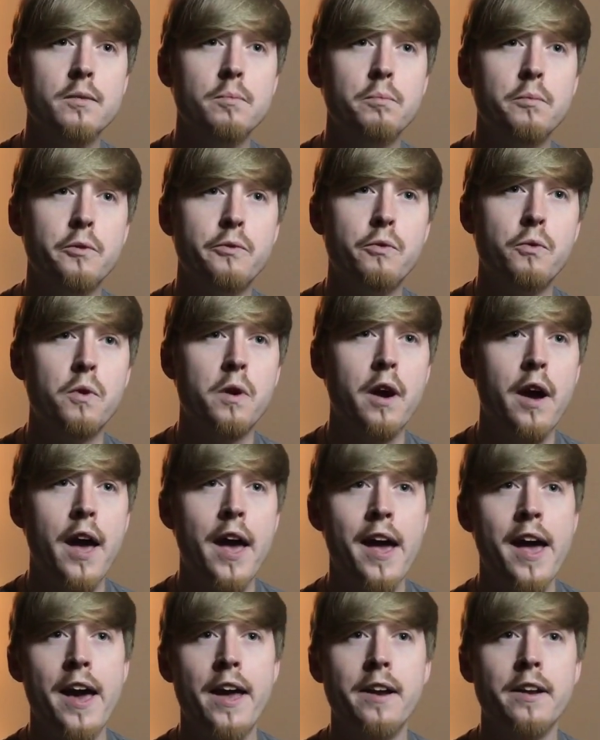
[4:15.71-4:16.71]
before I
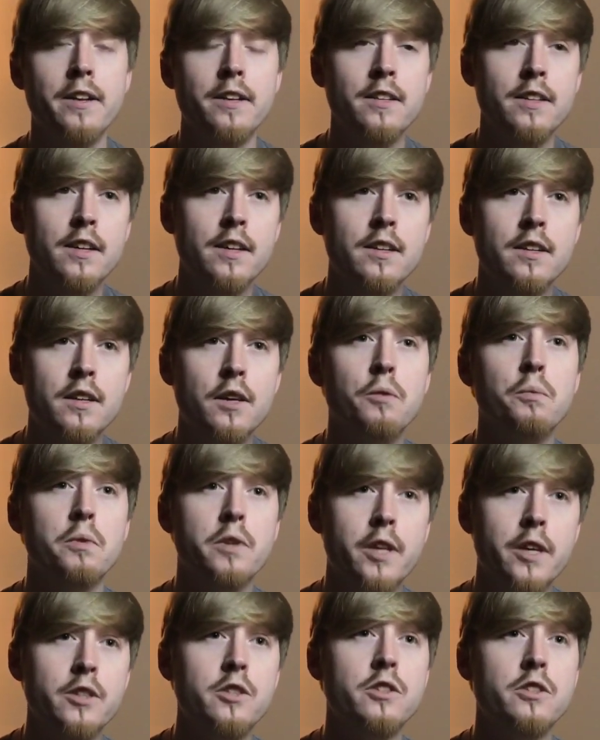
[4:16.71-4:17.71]
added a
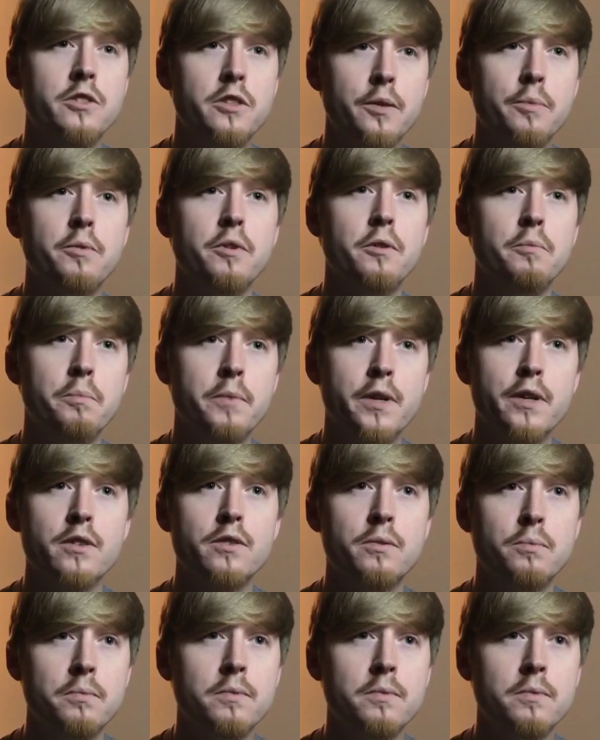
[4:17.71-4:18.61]
relationship to the mix.